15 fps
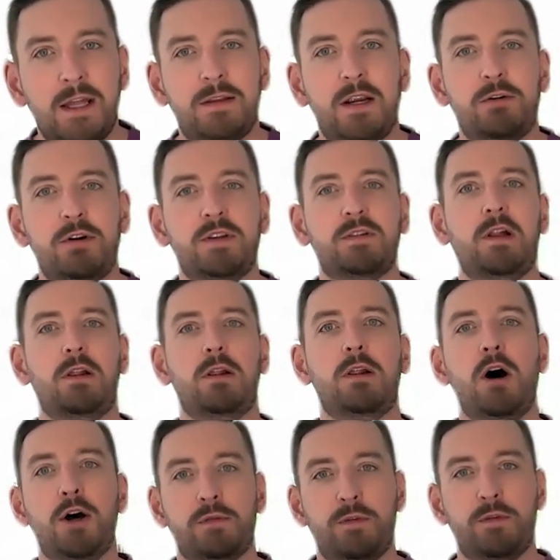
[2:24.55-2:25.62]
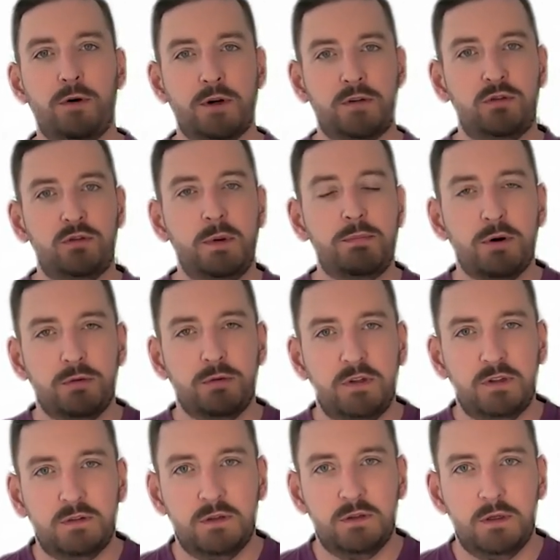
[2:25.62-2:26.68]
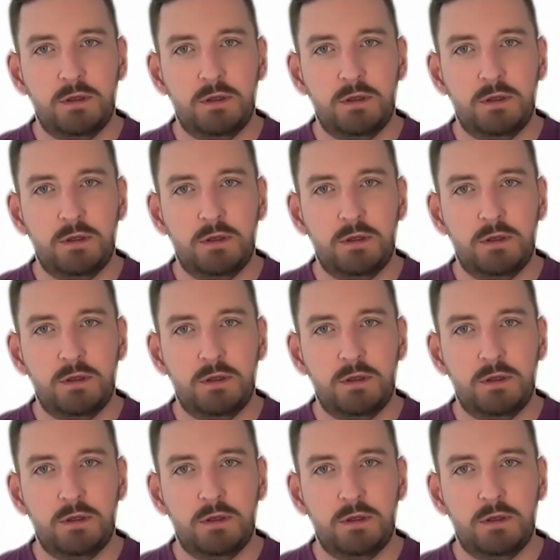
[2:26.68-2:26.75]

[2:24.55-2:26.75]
and there is a lot of orders to be processed.